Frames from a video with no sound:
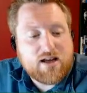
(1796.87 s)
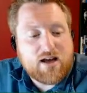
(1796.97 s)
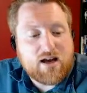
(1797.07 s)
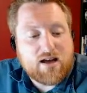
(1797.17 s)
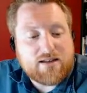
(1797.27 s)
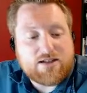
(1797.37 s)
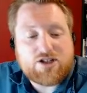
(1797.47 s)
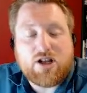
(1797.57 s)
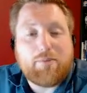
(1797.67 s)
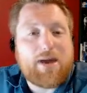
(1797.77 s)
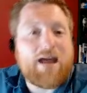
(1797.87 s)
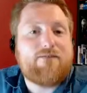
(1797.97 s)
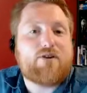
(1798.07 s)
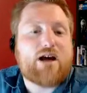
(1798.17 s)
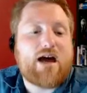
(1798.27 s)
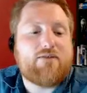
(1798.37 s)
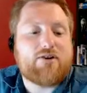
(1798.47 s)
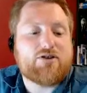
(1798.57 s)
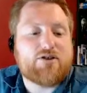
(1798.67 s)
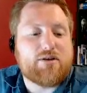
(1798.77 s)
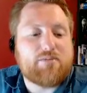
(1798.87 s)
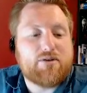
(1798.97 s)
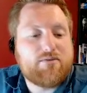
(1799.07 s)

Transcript: Uh, this shall pay for half our trip.